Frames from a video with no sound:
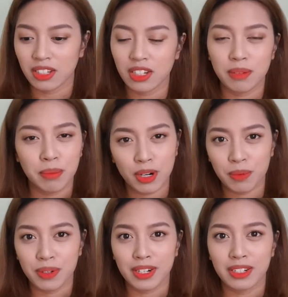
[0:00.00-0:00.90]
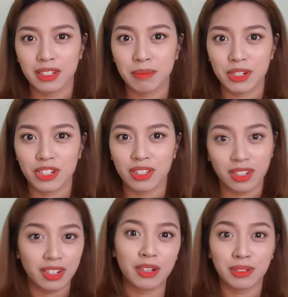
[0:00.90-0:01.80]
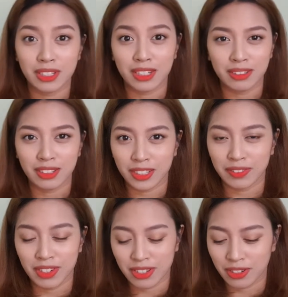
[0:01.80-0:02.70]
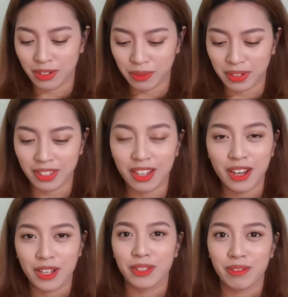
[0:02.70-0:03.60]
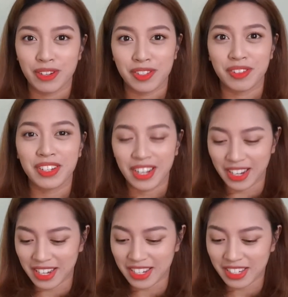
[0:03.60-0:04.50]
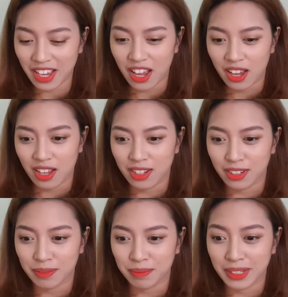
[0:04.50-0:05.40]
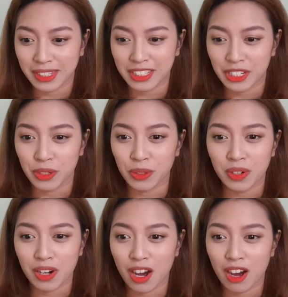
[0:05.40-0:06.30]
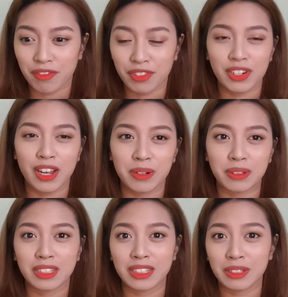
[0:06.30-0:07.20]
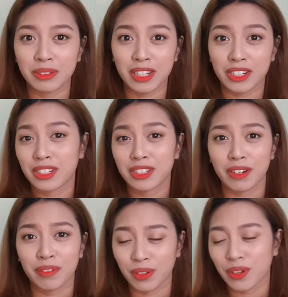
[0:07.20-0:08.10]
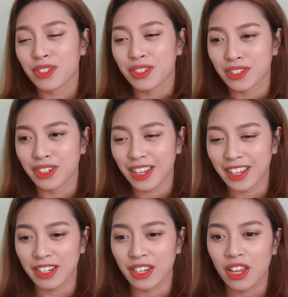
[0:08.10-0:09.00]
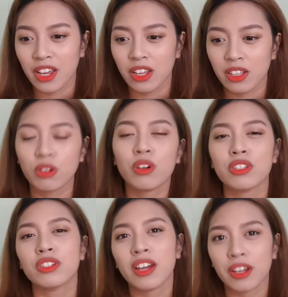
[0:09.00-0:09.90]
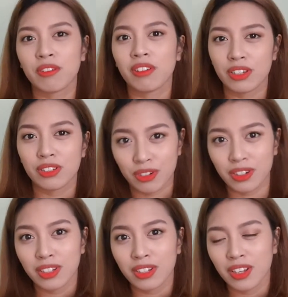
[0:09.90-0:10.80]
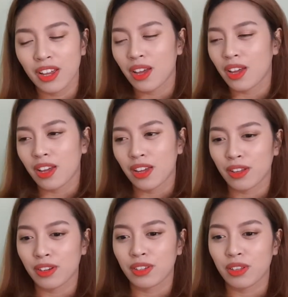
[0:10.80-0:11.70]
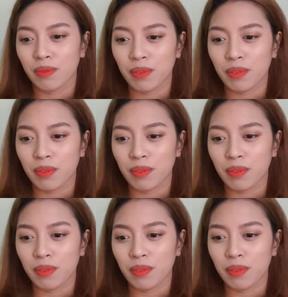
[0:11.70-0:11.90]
In part 1, I did mention that I was out having dinner with the rest of the guys, but you know, after an hour it was actually time for the concert, and the concert had already started, and